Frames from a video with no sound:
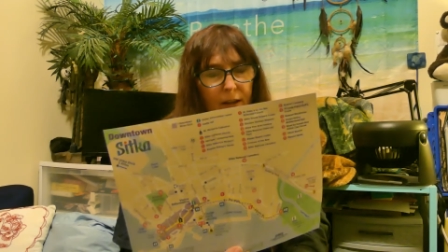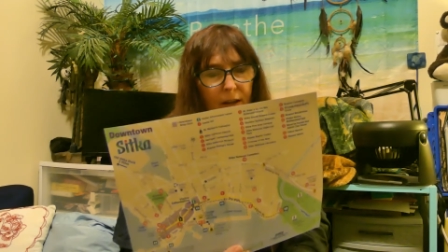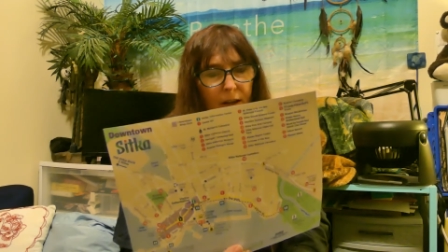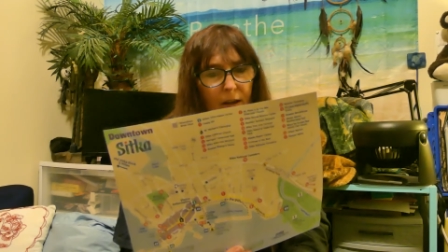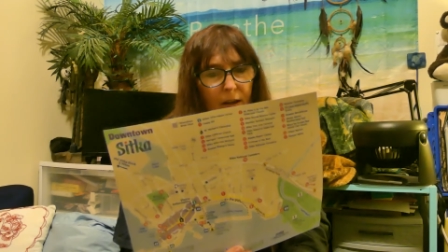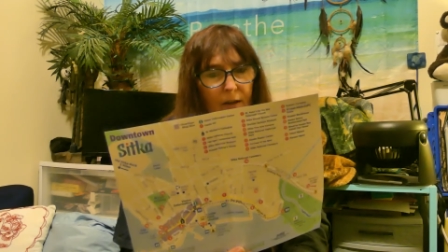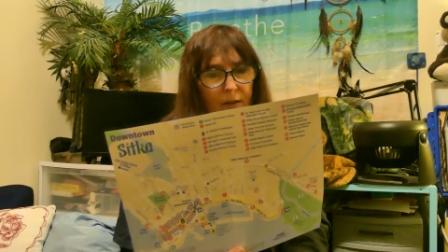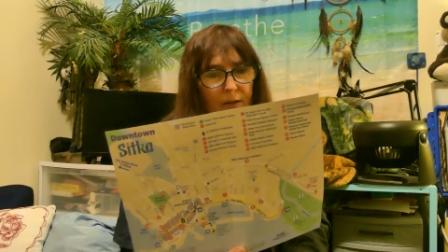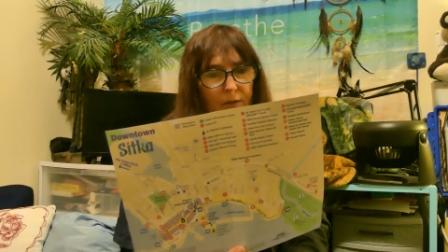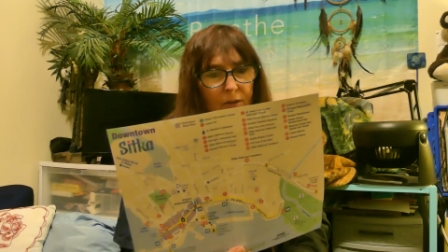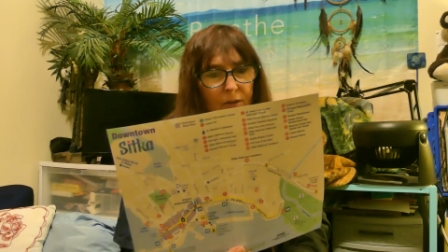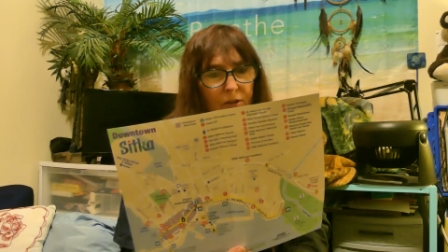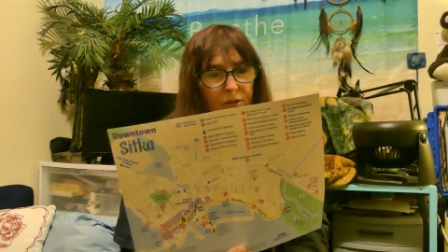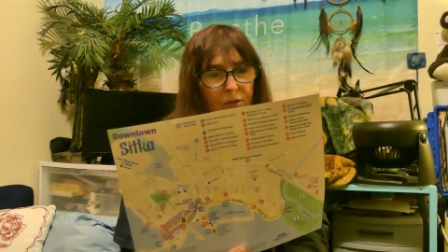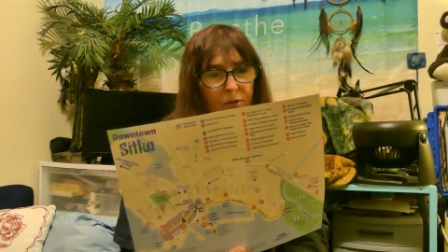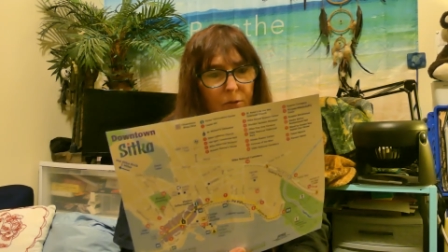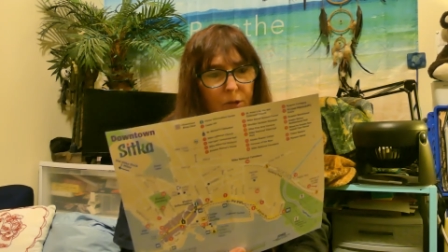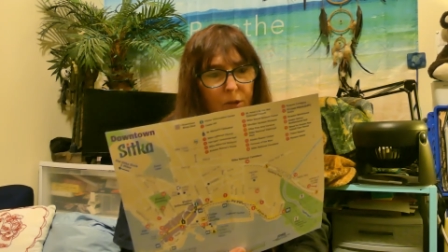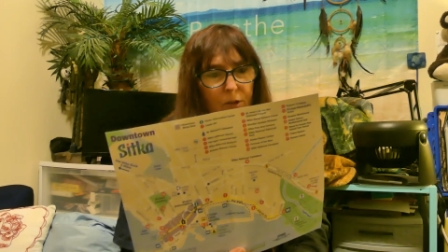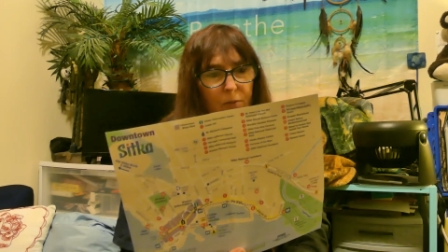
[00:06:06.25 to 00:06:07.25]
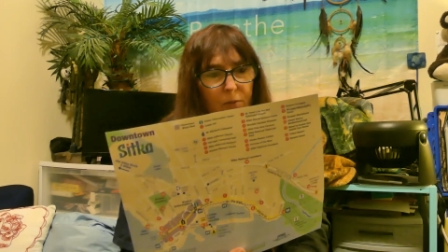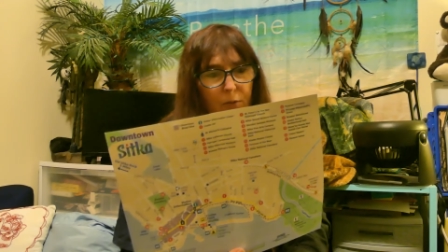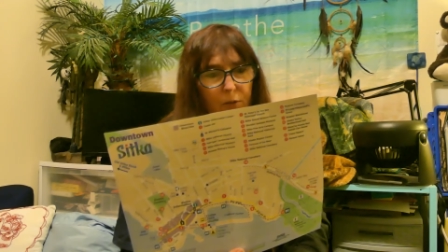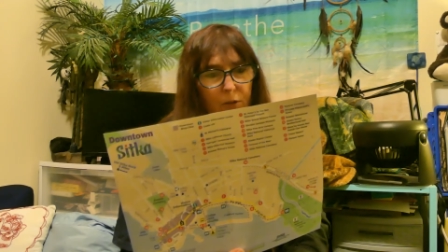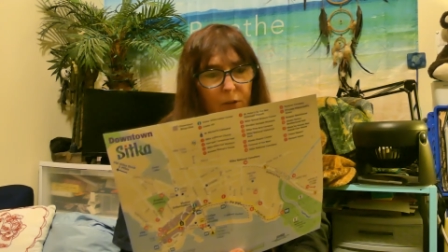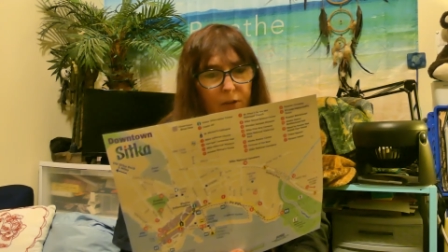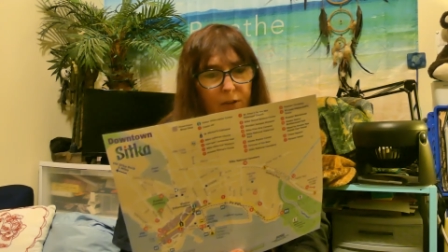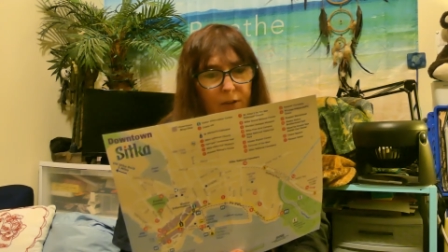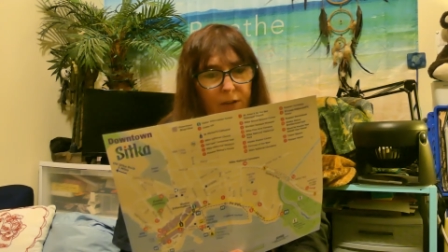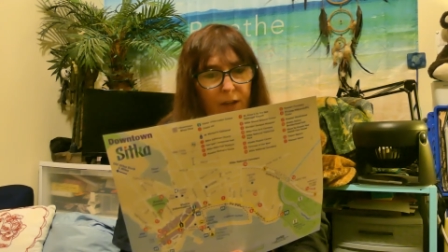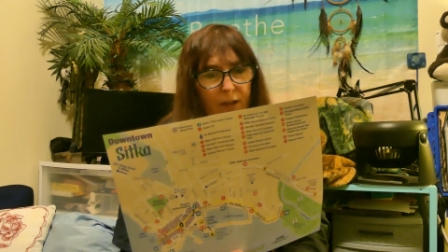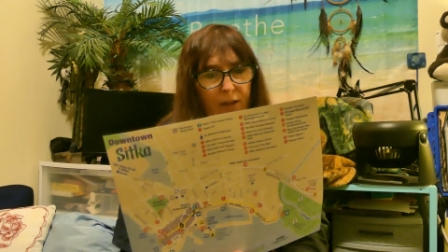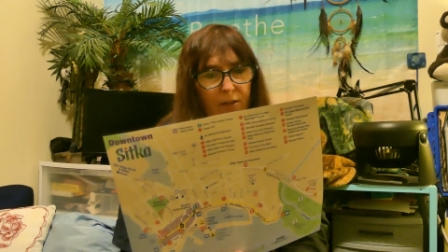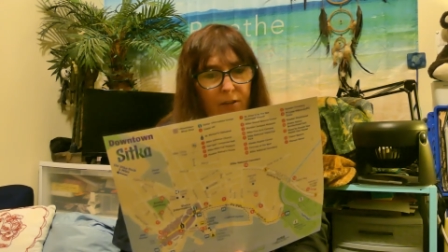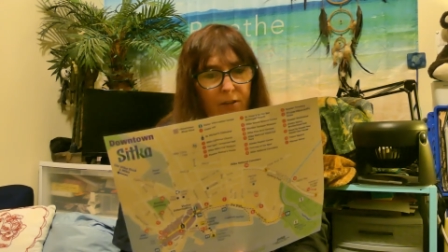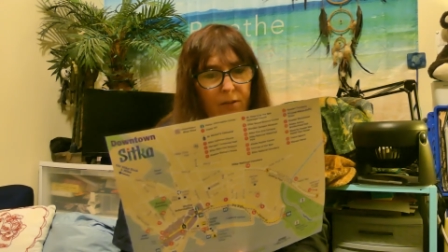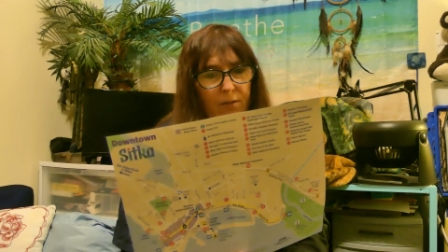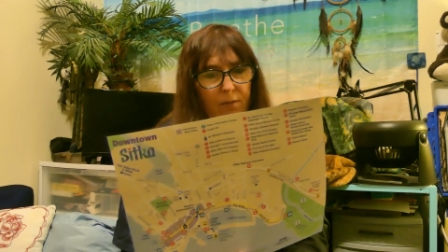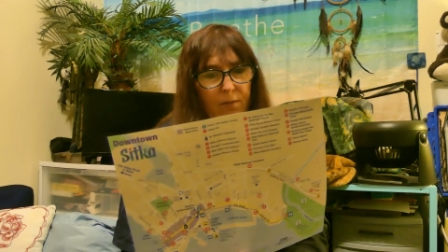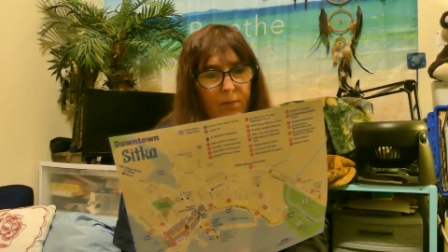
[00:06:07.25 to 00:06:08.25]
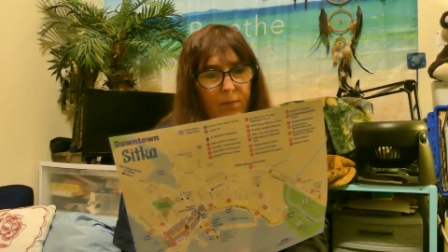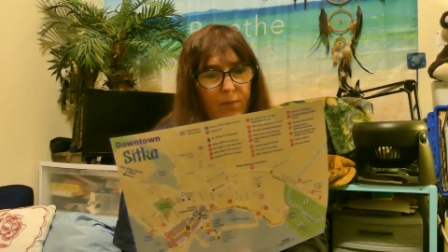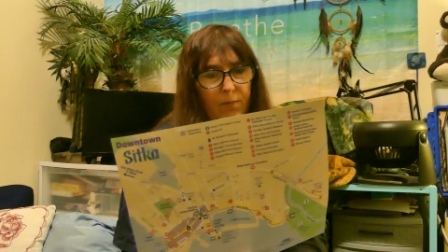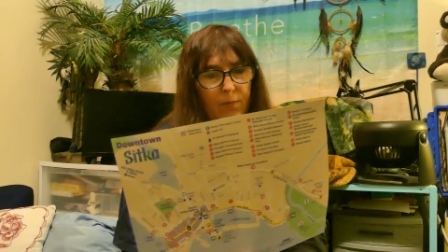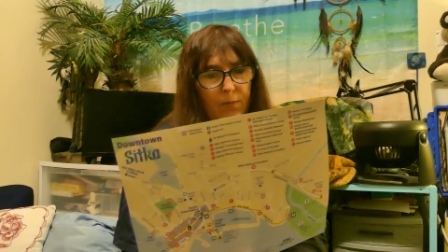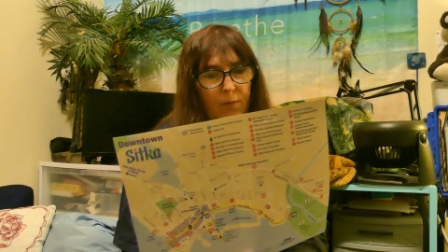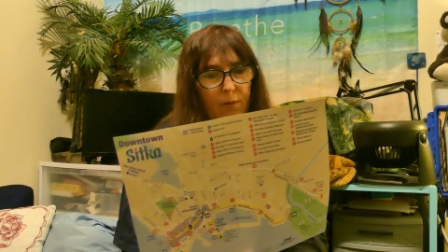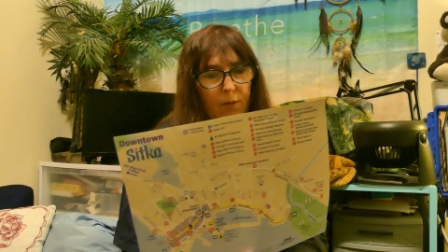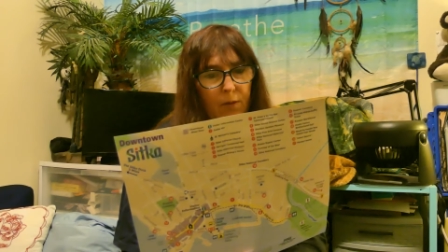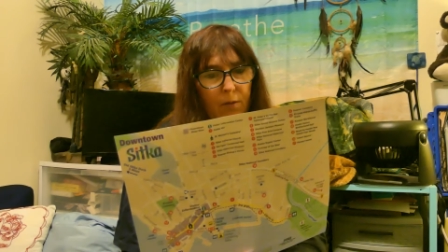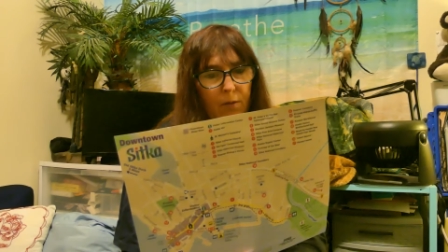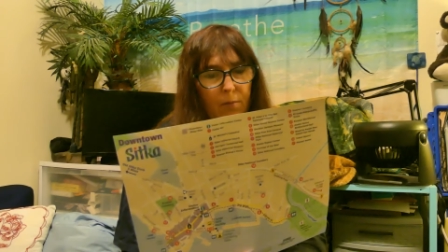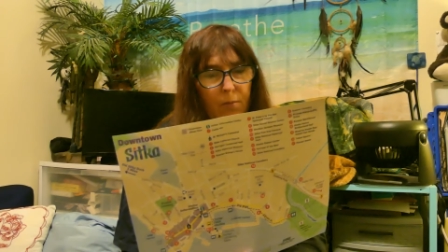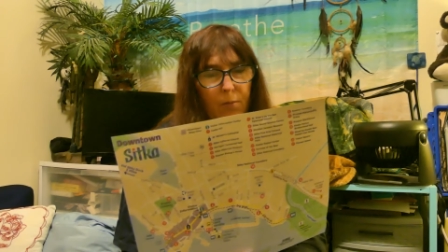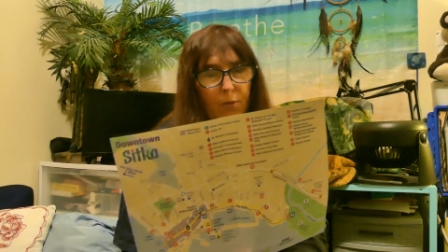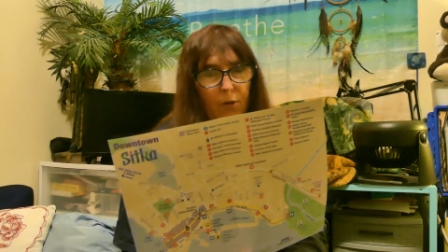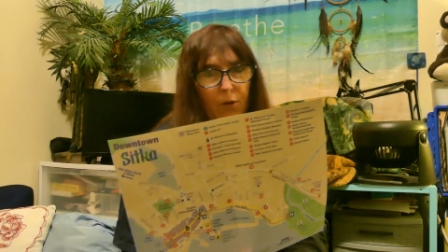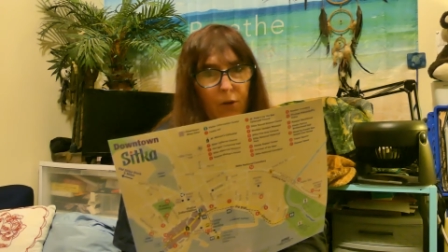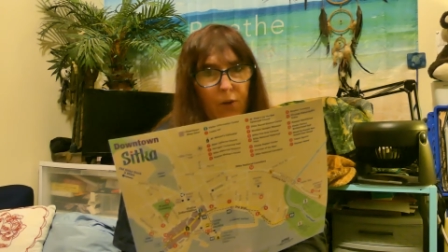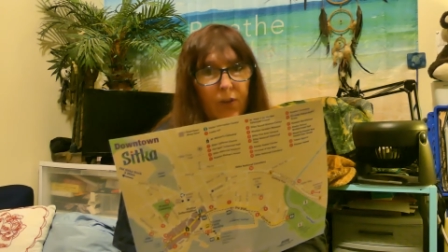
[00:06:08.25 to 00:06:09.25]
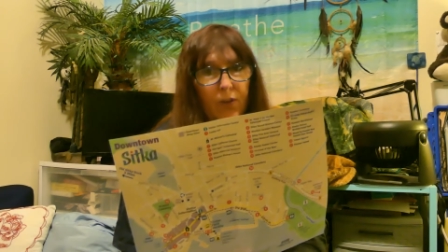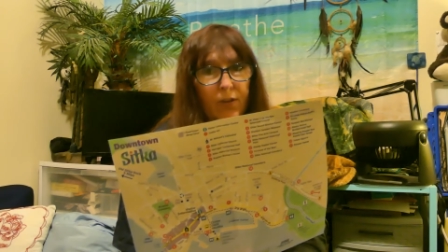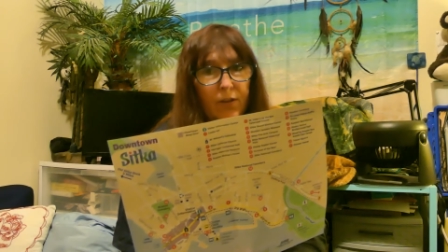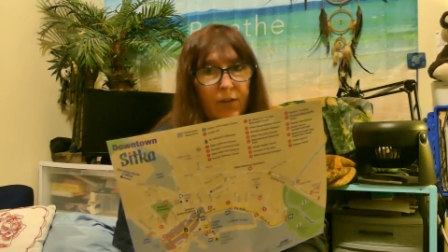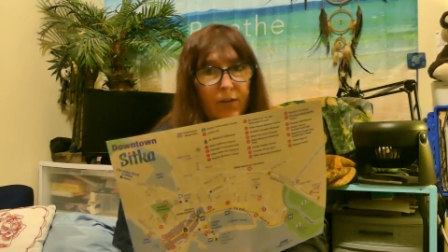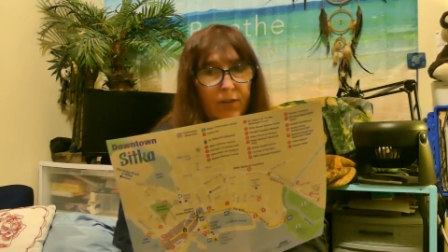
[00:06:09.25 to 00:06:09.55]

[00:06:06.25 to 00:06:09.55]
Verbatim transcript: Uh, the original one was actually um, burned.